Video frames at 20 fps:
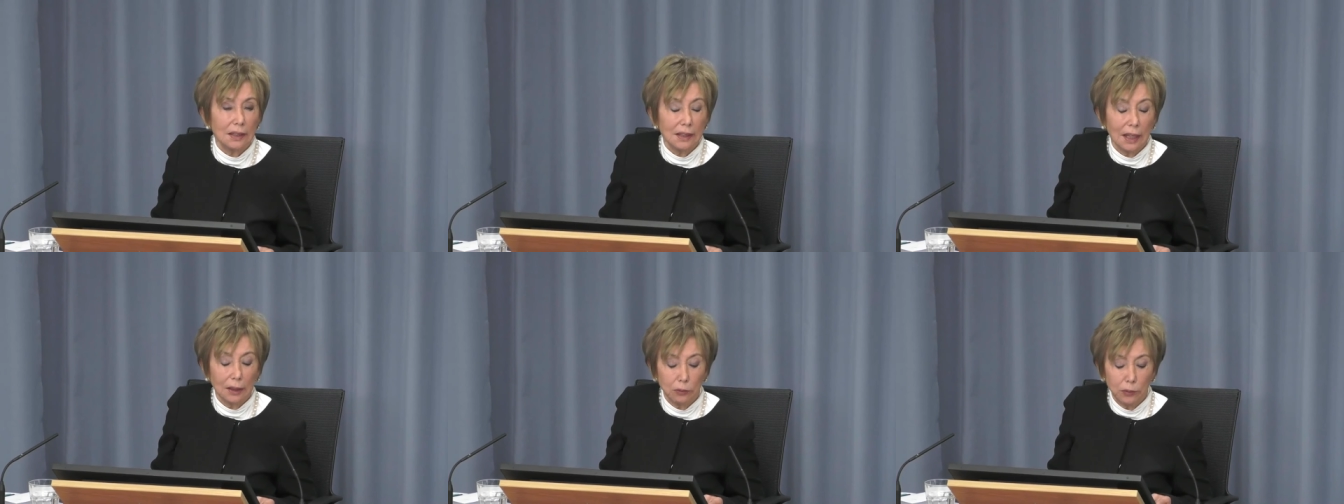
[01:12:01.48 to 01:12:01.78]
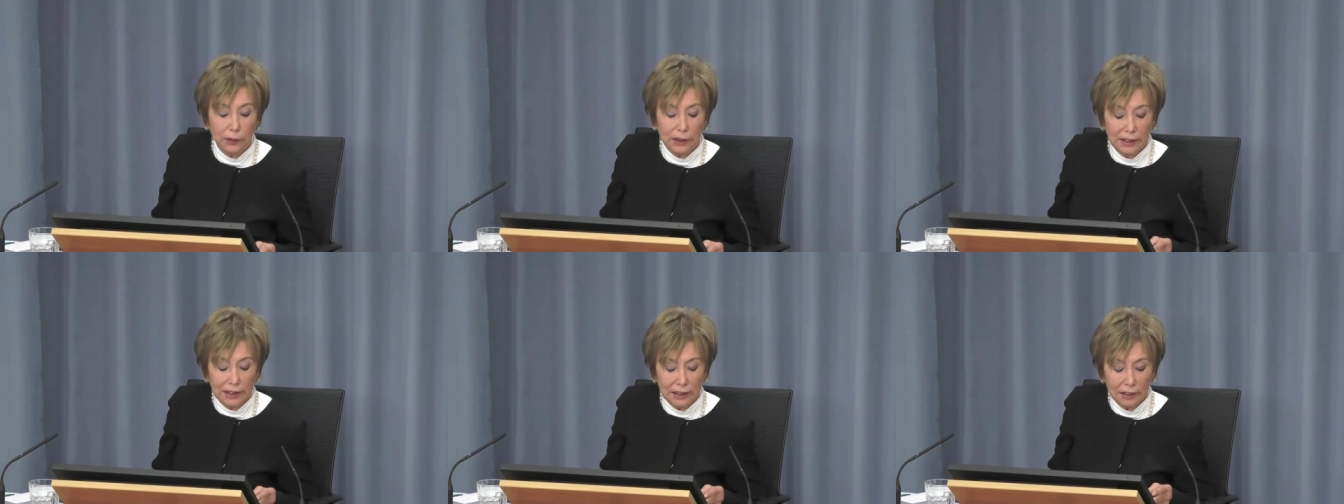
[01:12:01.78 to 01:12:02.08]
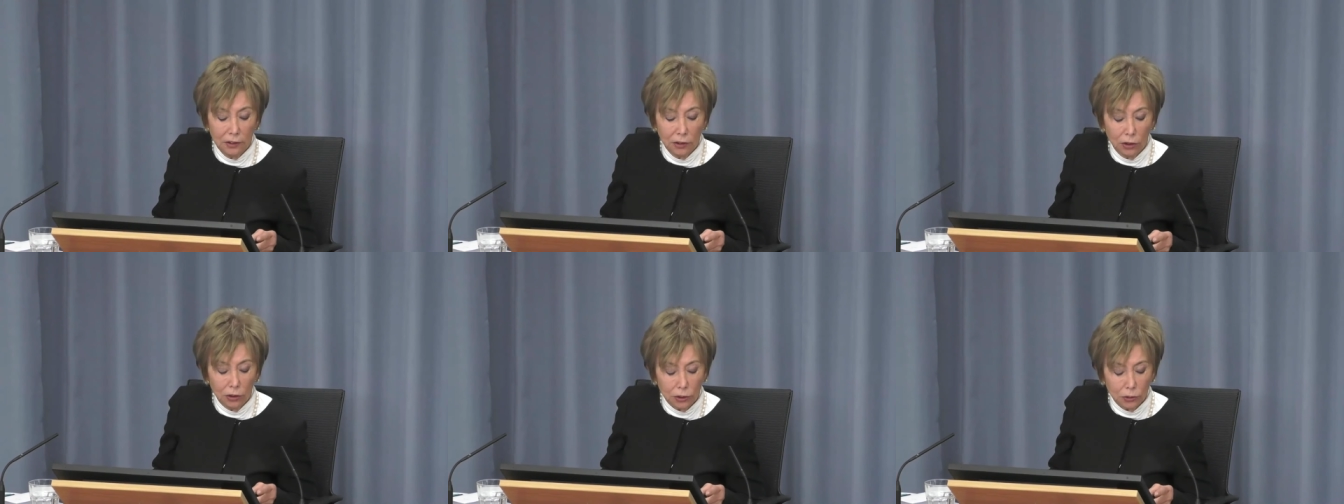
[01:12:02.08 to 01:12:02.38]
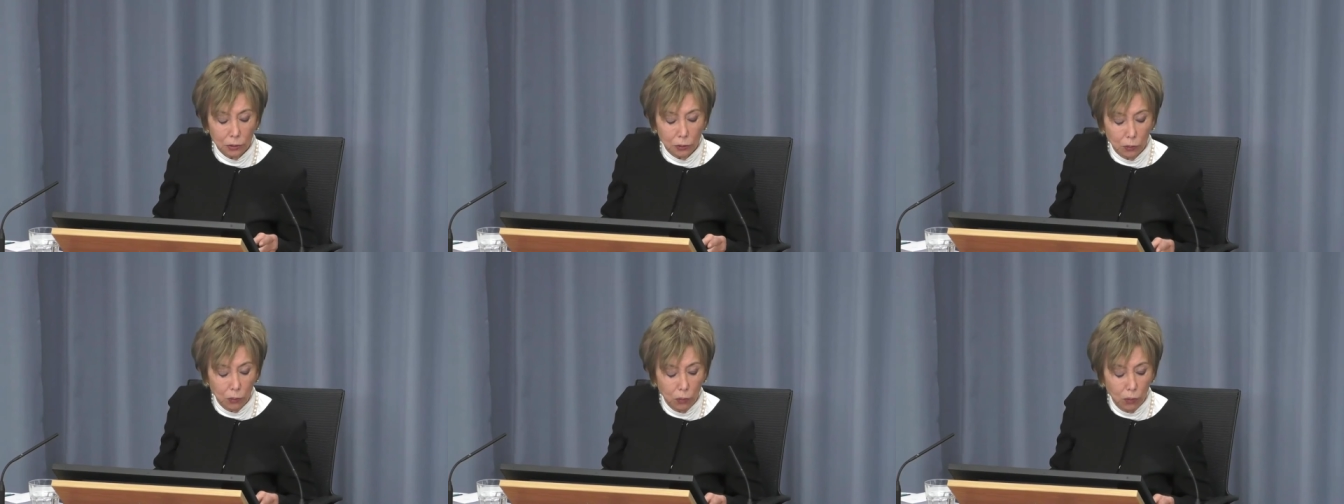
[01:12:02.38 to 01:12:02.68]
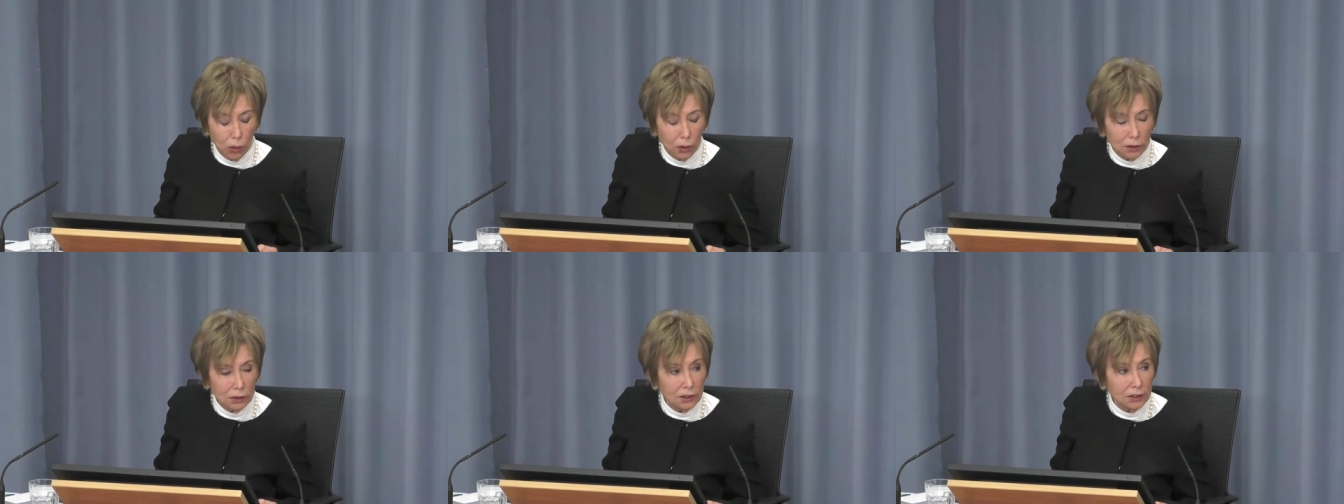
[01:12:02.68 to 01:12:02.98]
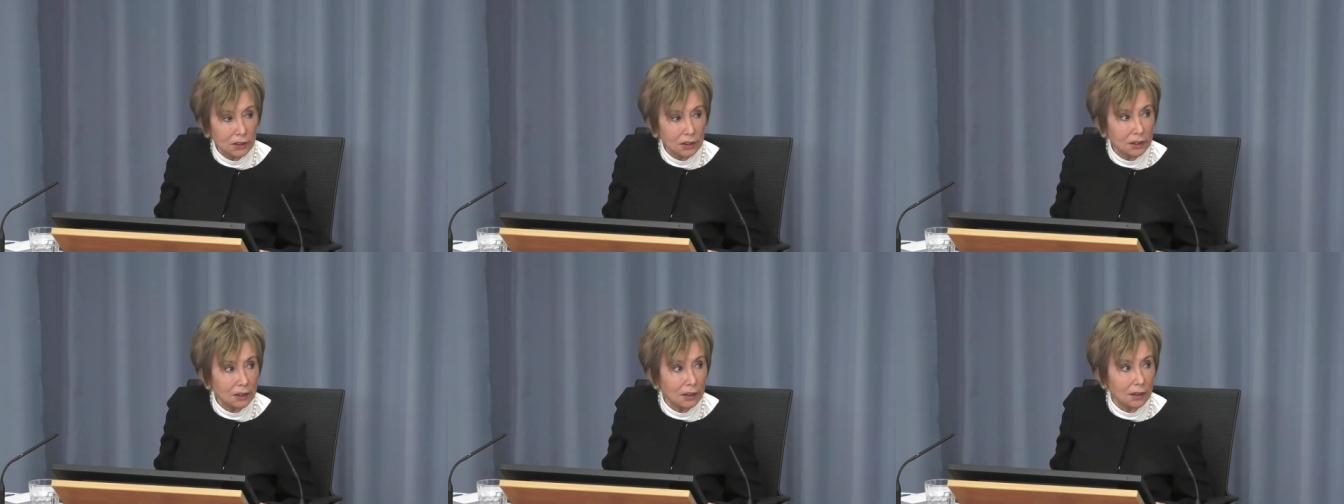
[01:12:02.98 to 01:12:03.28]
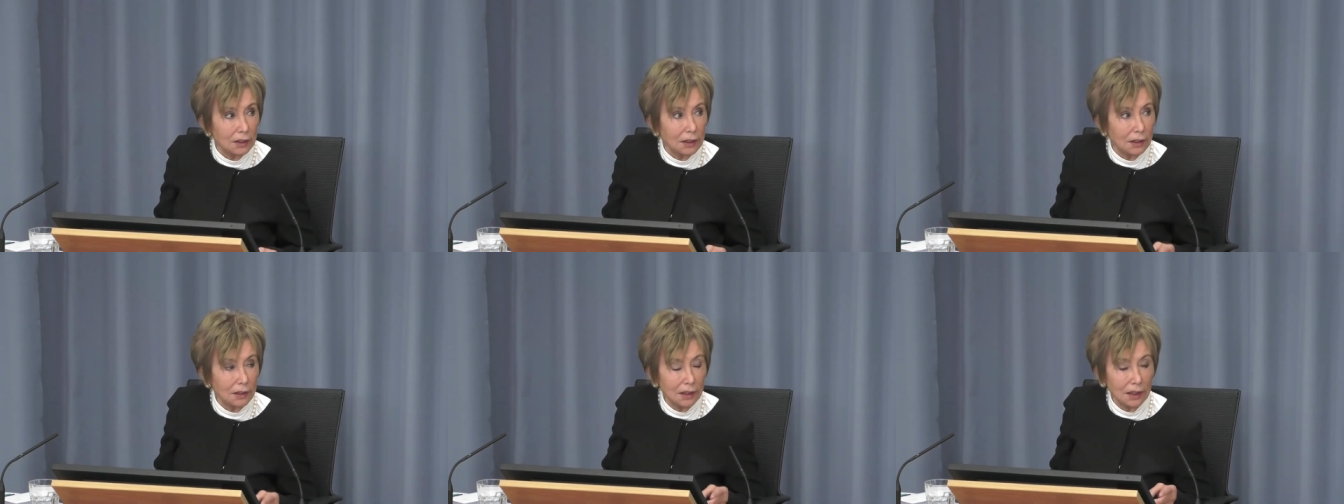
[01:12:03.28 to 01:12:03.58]
that we did not want
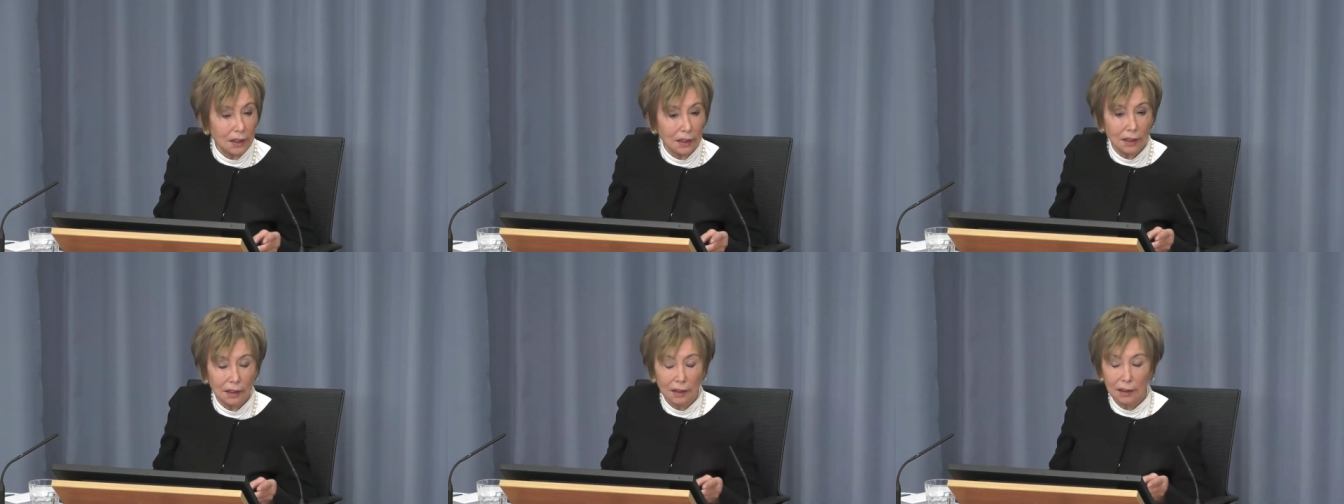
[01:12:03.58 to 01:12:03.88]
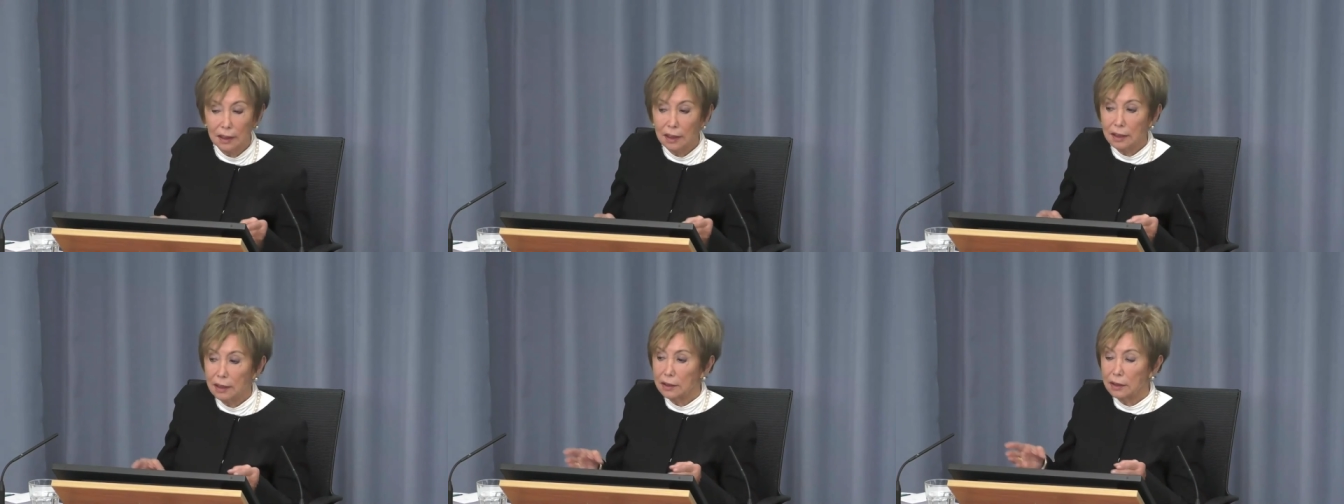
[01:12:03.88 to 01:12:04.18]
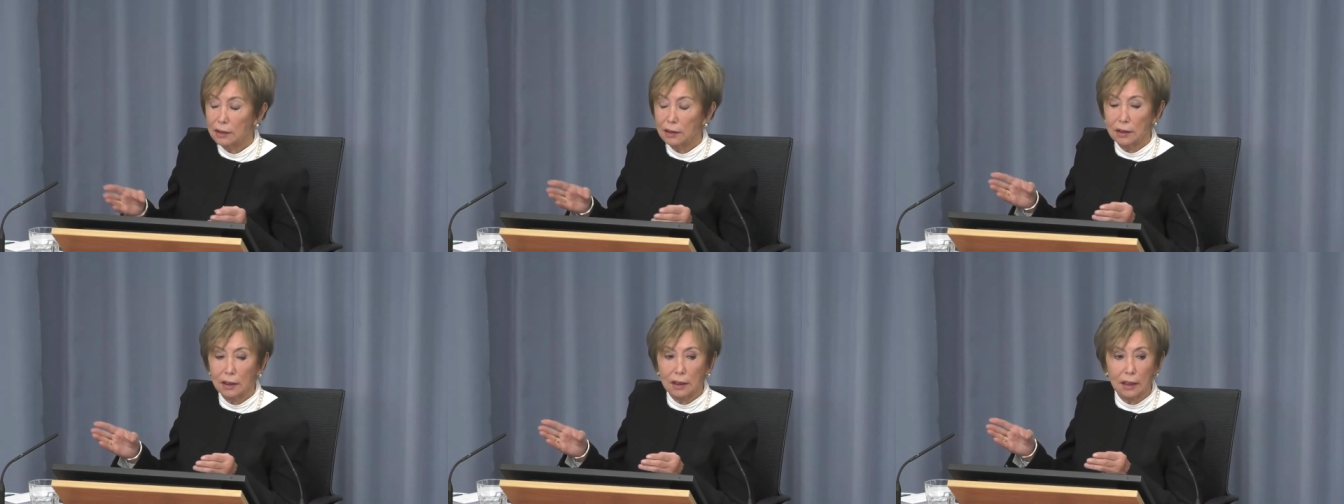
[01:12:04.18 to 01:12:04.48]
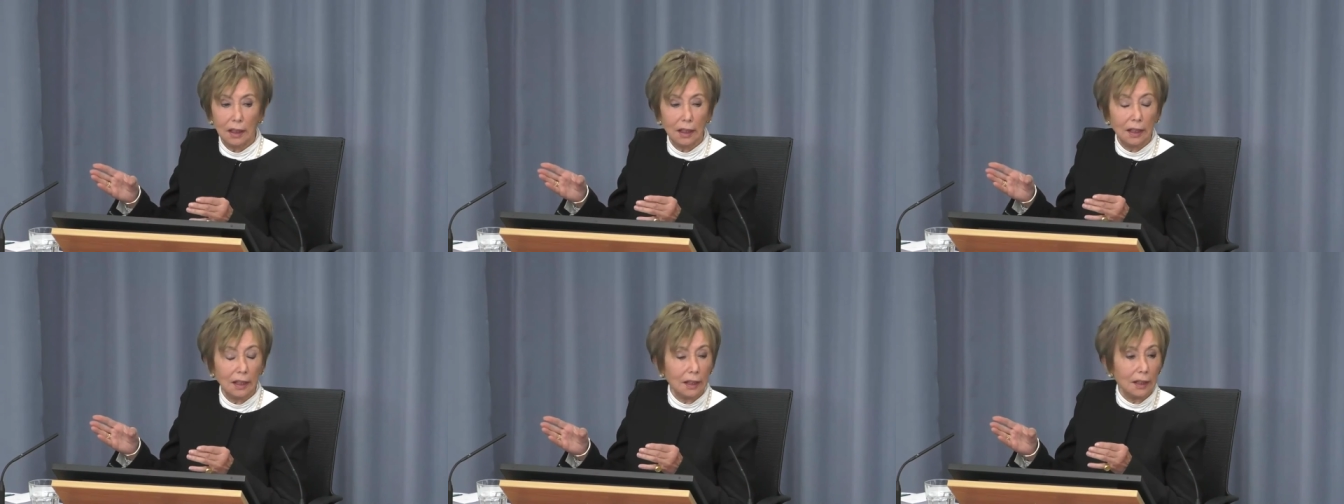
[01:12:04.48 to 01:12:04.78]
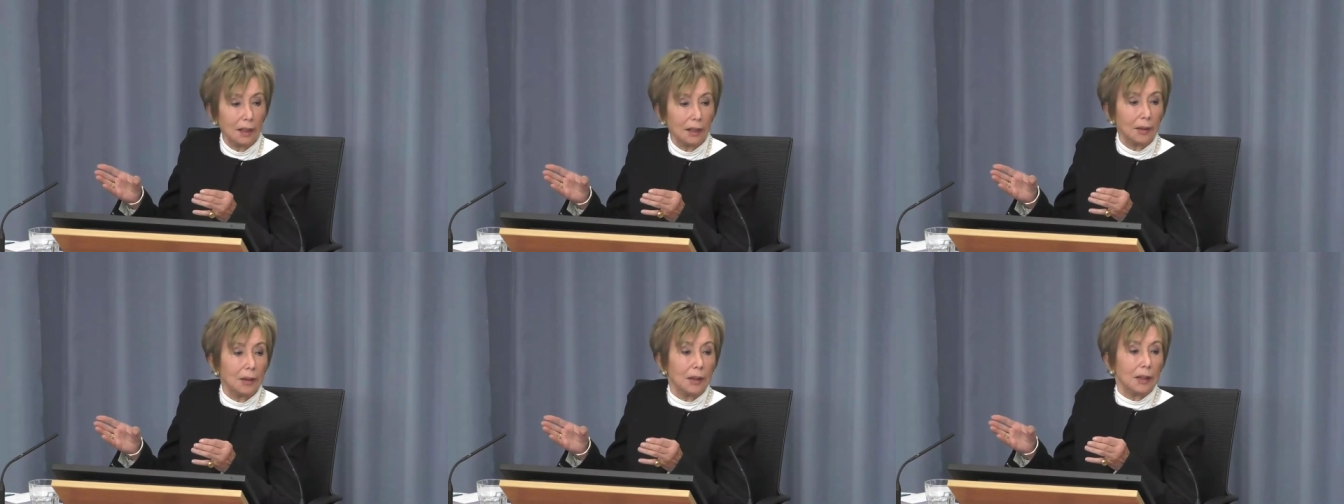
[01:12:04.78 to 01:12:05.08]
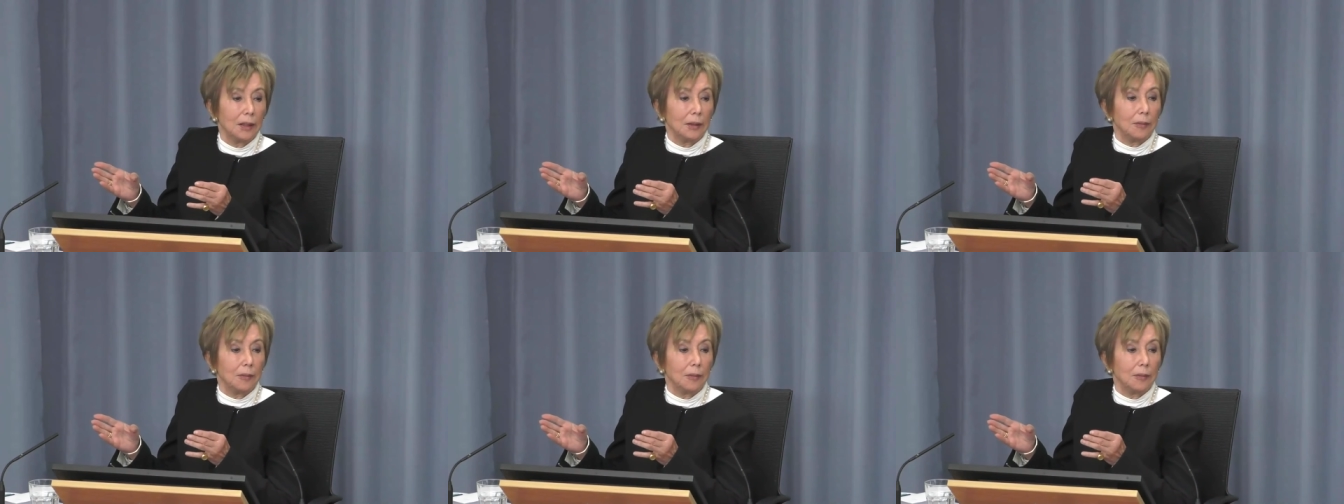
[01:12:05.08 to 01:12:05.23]
the uh,